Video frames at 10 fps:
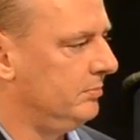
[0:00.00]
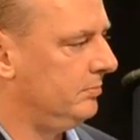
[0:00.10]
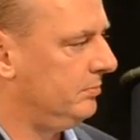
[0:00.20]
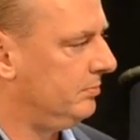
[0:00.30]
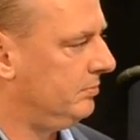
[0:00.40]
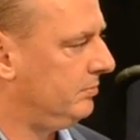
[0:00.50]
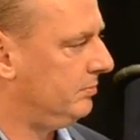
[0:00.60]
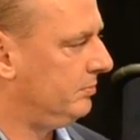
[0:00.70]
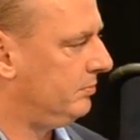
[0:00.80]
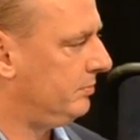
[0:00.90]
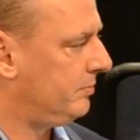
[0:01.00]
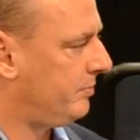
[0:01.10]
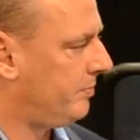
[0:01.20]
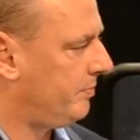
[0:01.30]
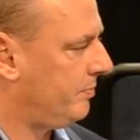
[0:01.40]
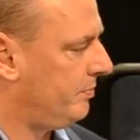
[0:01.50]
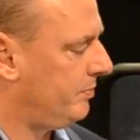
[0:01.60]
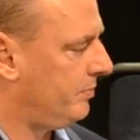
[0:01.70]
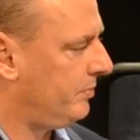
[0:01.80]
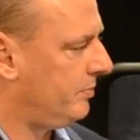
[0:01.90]

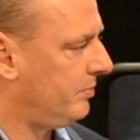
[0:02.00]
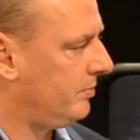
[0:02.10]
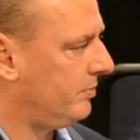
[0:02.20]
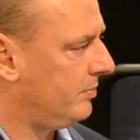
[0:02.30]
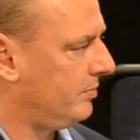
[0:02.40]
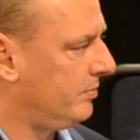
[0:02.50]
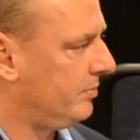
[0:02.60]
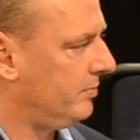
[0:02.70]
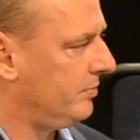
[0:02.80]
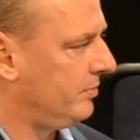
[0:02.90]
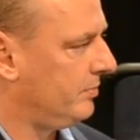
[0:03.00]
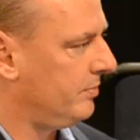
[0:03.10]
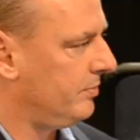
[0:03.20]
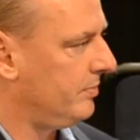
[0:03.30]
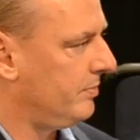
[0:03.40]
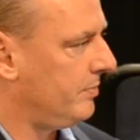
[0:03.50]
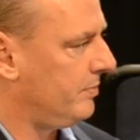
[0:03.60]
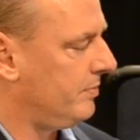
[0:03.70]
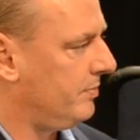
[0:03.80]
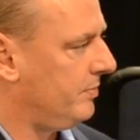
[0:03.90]

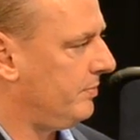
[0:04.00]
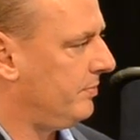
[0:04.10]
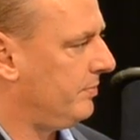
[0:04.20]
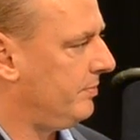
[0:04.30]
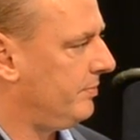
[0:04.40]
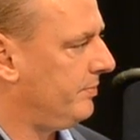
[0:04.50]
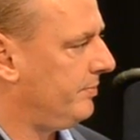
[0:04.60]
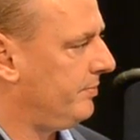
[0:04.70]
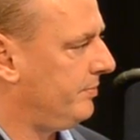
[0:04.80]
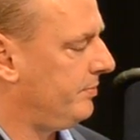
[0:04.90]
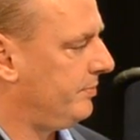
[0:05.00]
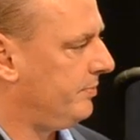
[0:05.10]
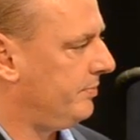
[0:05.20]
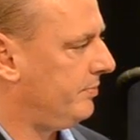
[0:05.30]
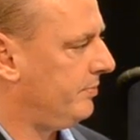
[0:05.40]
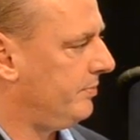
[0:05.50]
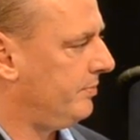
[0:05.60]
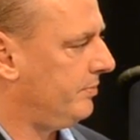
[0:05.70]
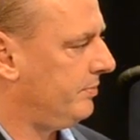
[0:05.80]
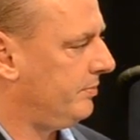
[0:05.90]
The person shown says nothing.